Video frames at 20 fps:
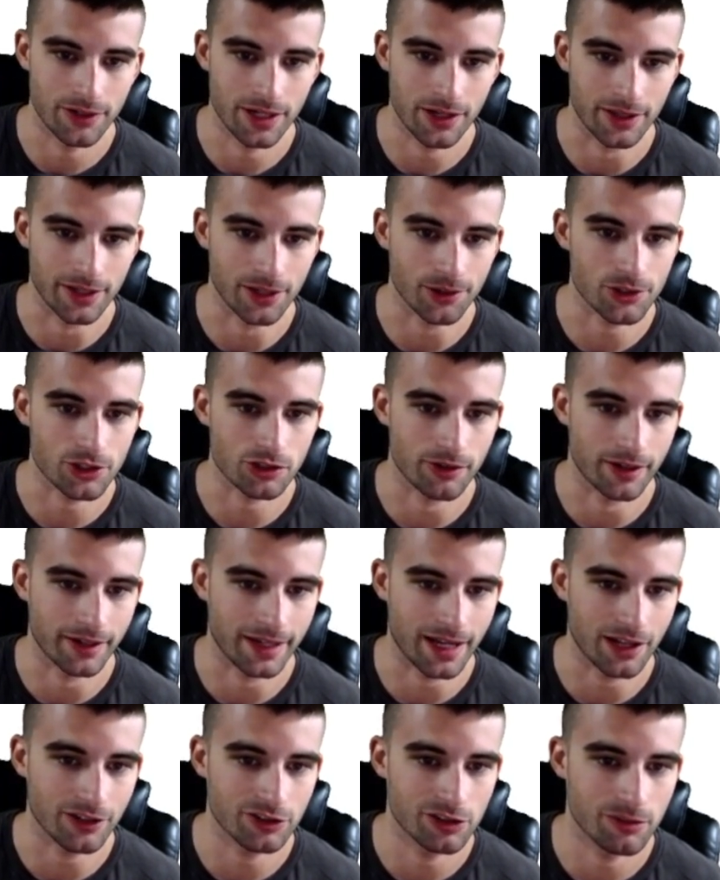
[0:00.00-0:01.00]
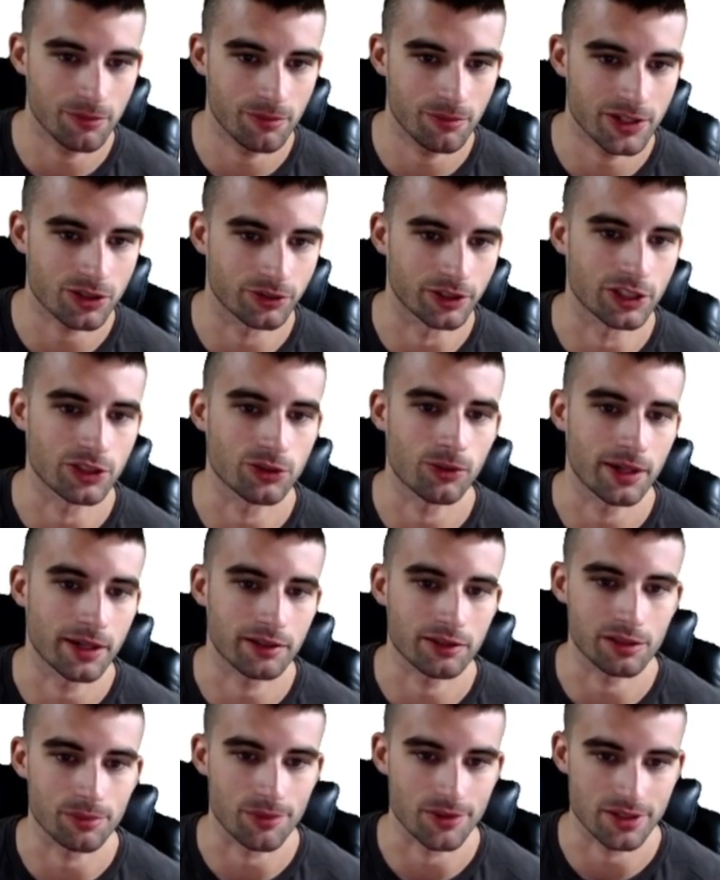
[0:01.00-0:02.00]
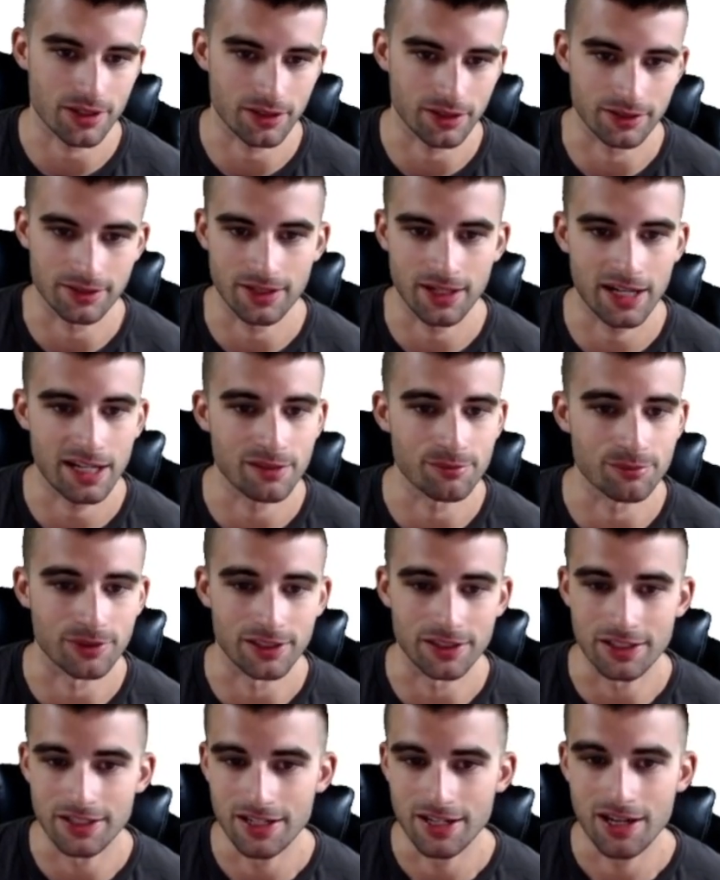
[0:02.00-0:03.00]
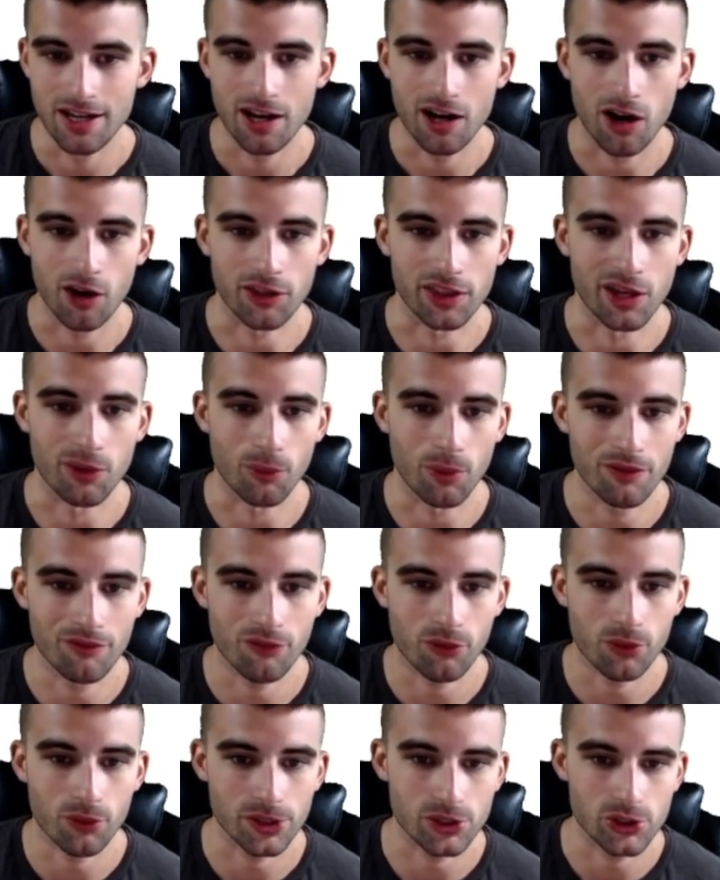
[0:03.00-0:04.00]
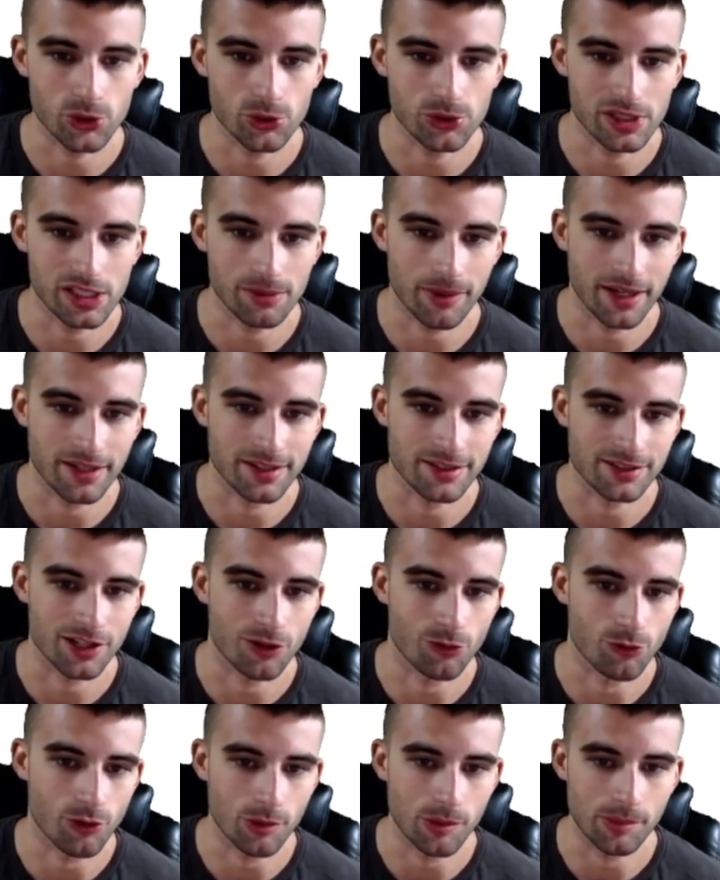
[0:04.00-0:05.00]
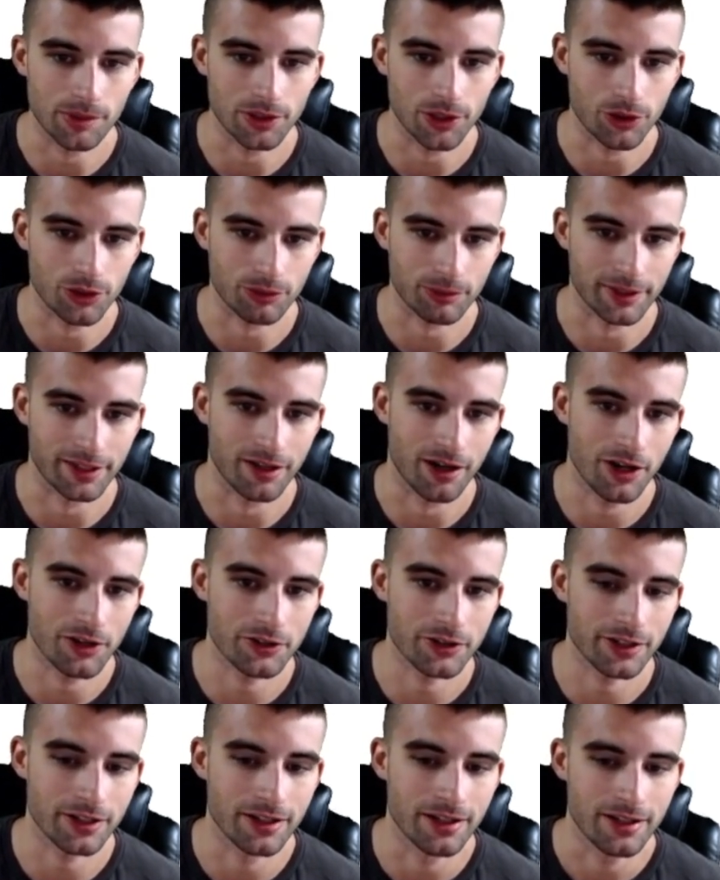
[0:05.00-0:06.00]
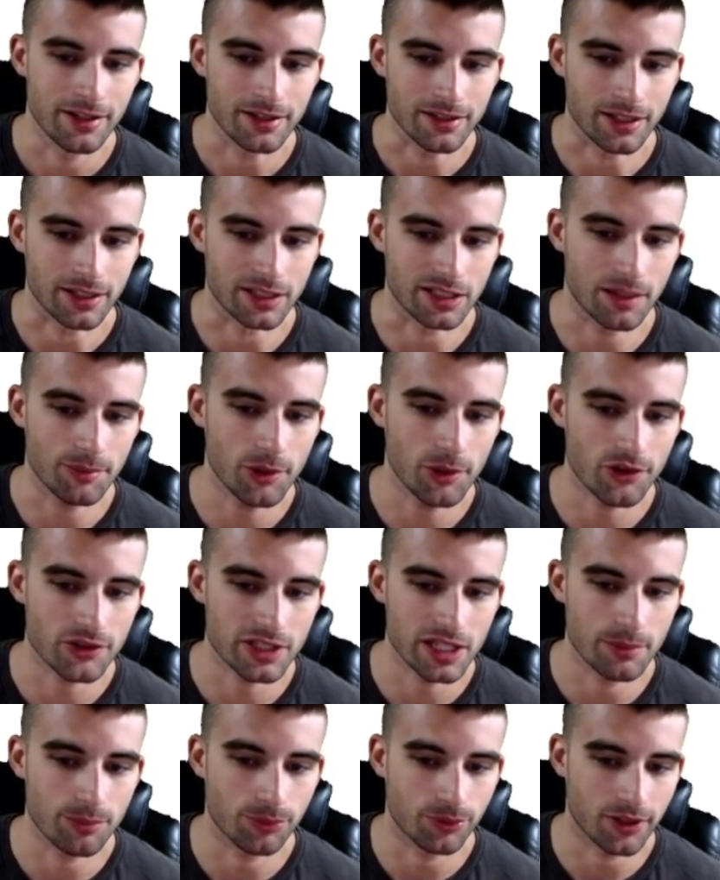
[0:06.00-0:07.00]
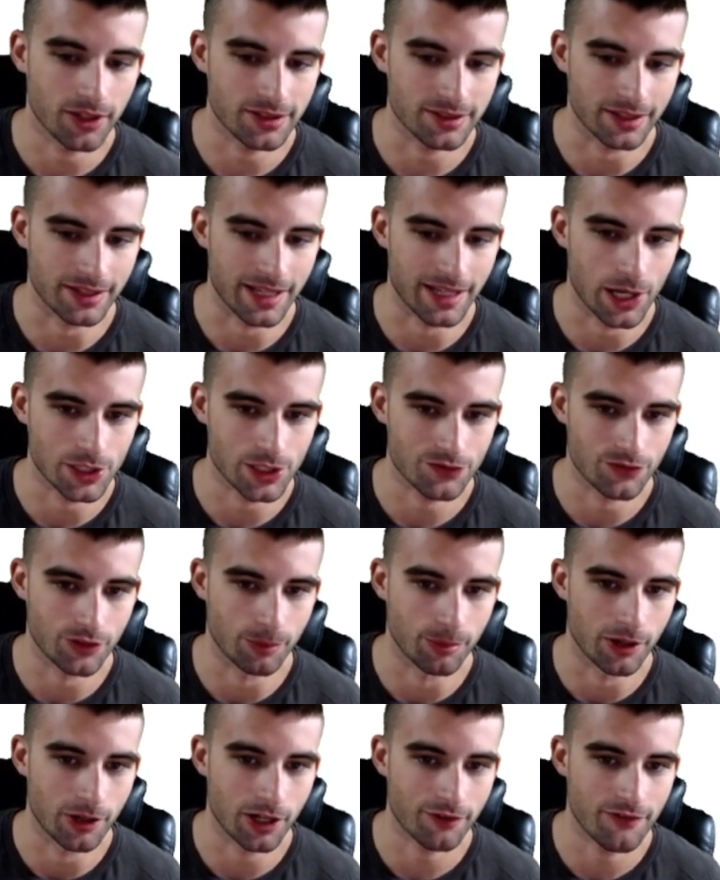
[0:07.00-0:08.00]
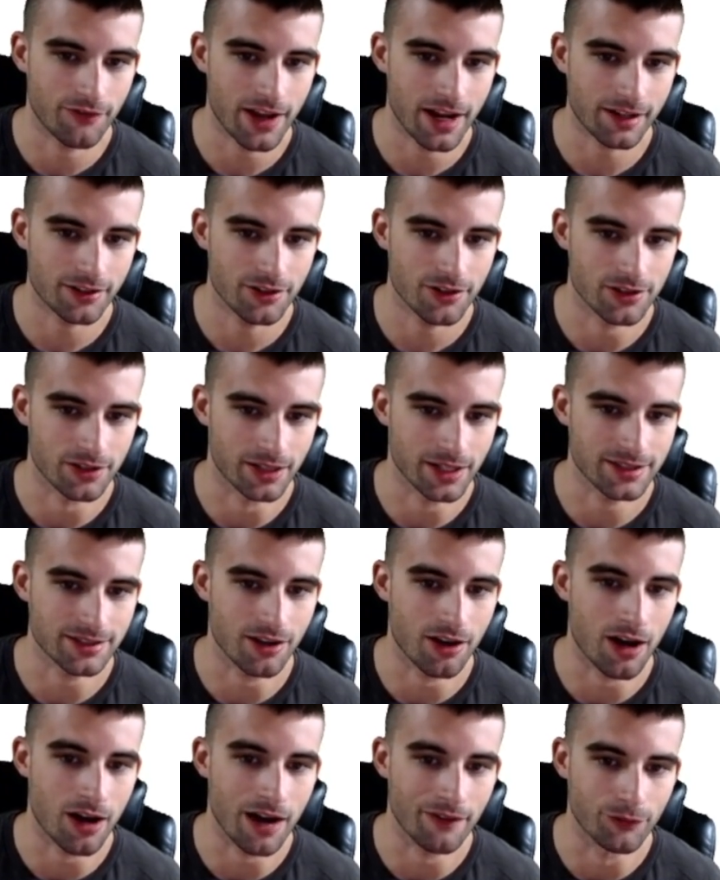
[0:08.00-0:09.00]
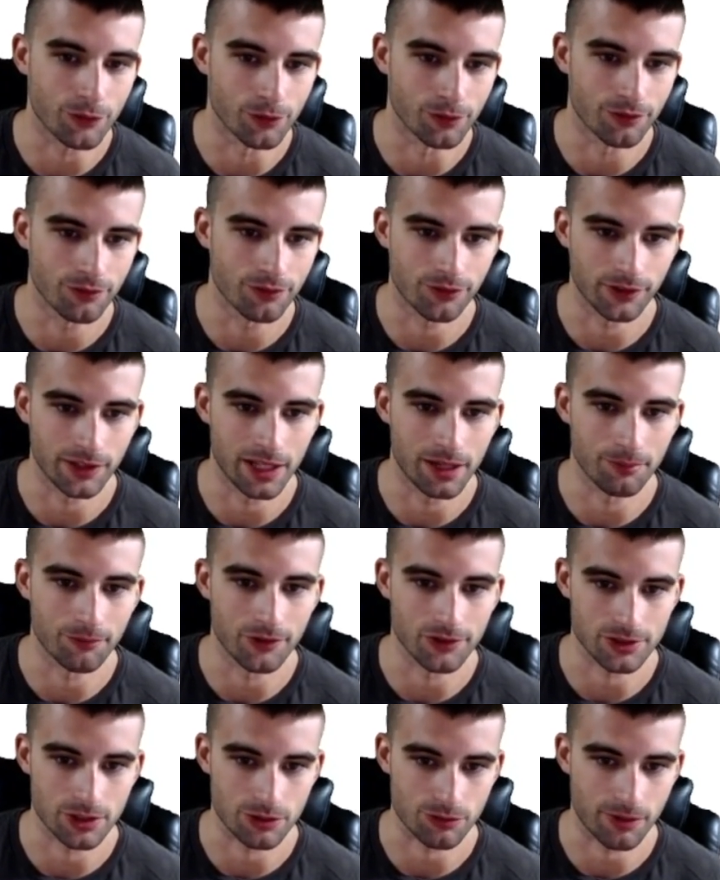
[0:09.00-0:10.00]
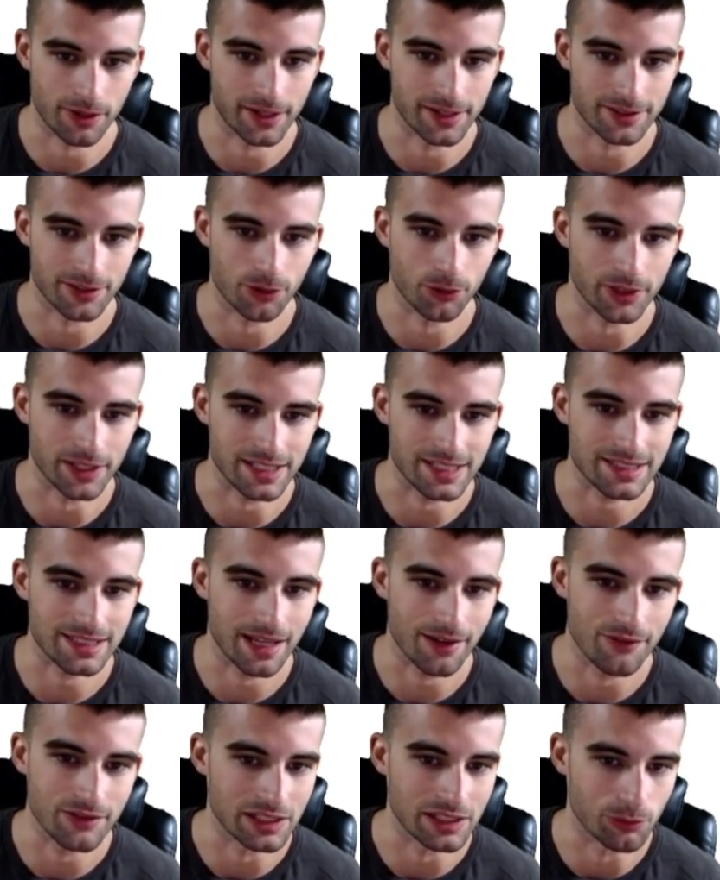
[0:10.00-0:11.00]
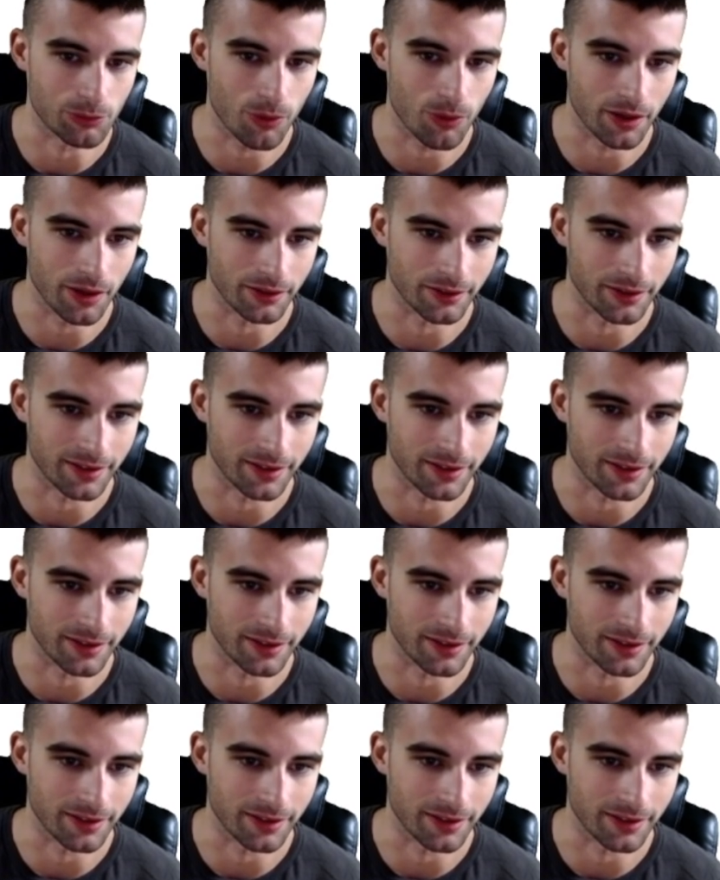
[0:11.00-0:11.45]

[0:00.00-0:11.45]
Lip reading: Now, they don't strike out too much, only 23% of the time, but only a 142 team ISO, woba below 300, and WRC plus accounts for park factors, and it's awful for them versus righties at only 71.